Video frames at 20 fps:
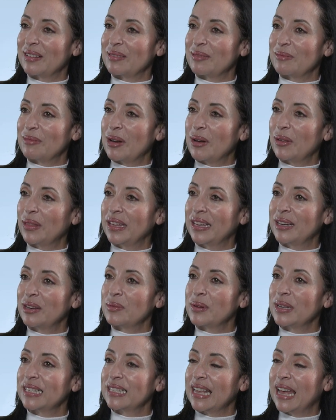Well, that it
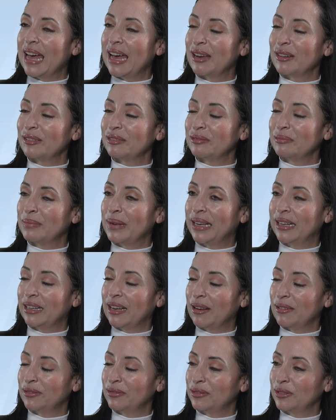was out of my
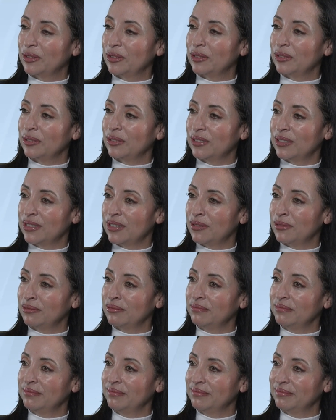comfort
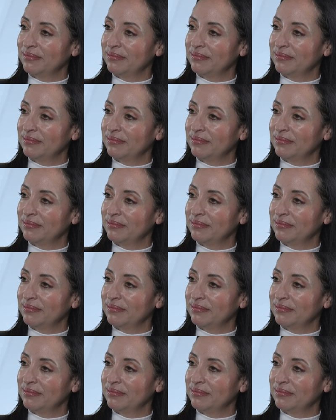zone.